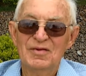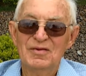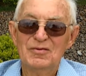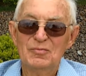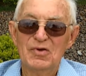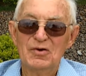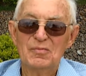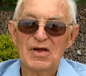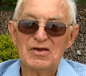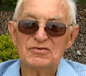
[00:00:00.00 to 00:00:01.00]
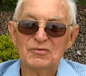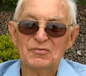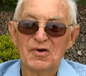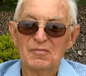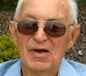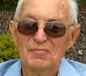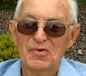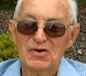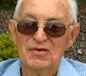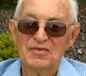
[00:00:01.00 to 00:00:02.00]
You've been amazed at one of my
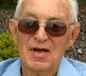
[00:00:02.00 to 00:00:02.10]
buddies.